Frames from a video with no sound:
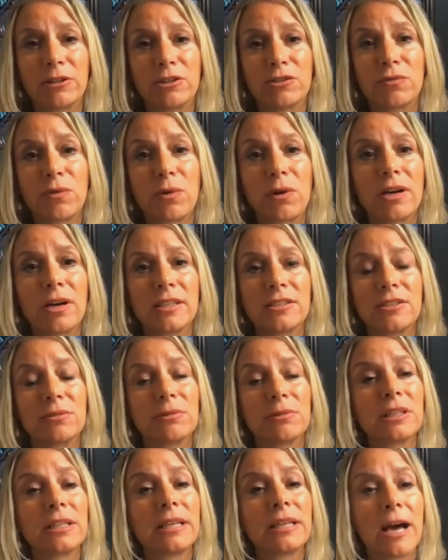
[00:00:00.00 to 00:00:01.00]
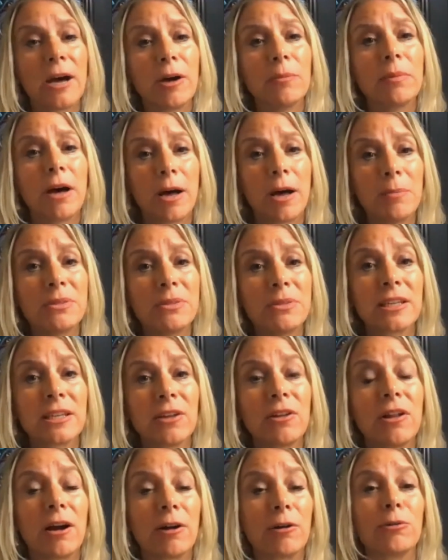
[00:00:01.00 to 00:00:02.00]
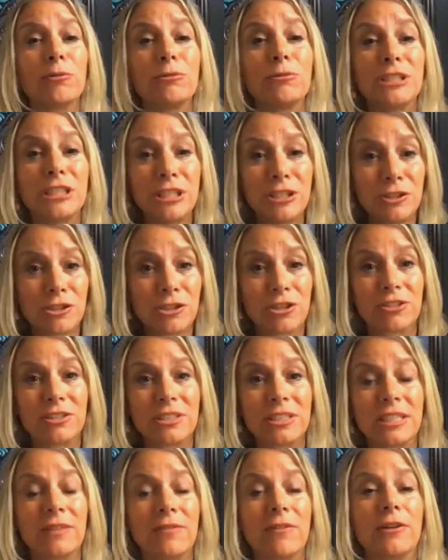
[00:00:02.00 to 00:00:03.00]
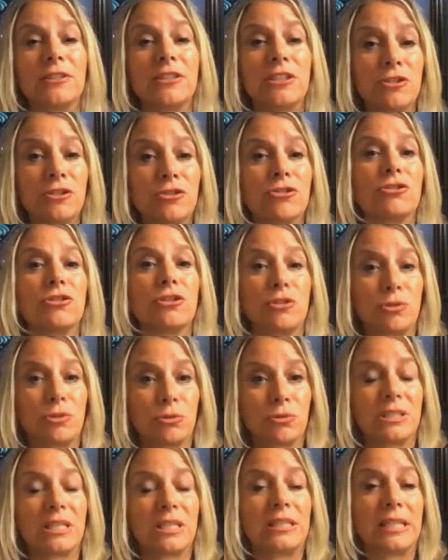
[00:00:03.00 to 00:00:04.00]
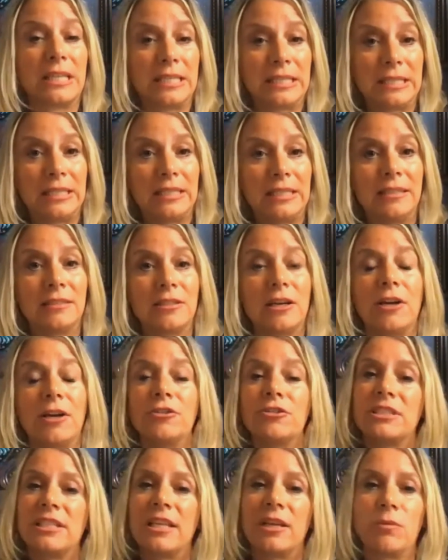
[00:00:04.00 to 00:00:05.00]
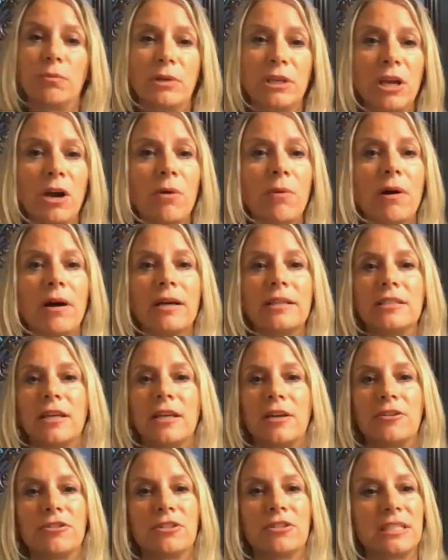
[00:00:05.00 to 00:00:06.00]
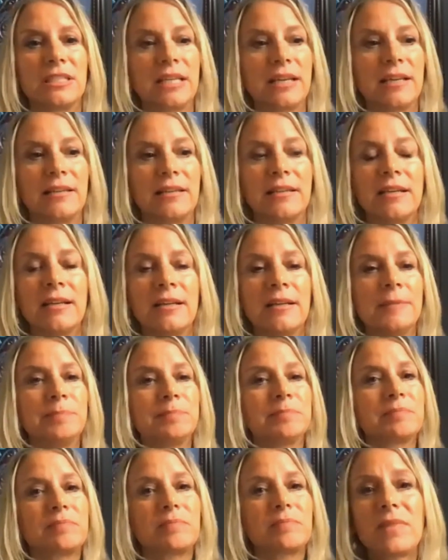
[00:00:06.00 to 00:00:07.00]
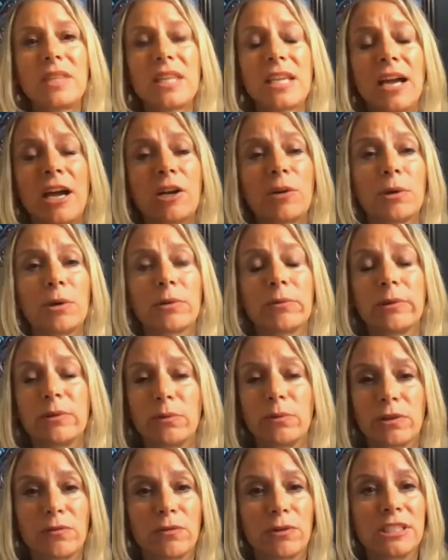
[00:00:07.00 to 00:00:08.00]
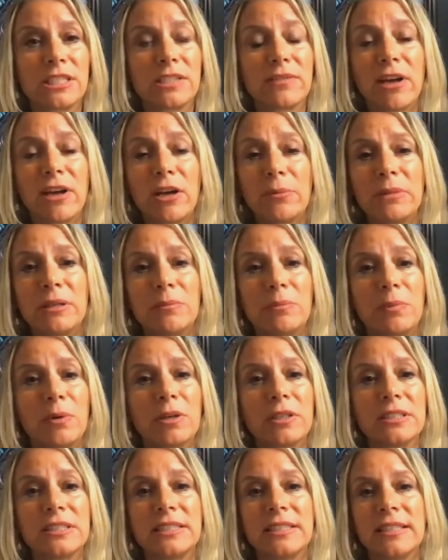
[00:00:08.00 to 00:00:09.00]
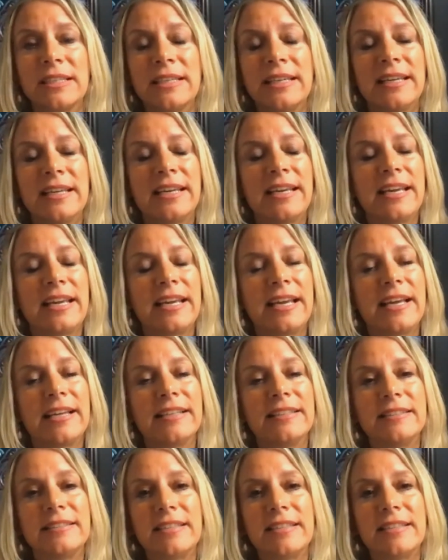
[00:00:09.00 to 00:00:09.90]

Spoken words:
for us to really help upskill our own teachers, give our teachers the tools that they need to understand WIOA, to understand how to work with workforce development boards. And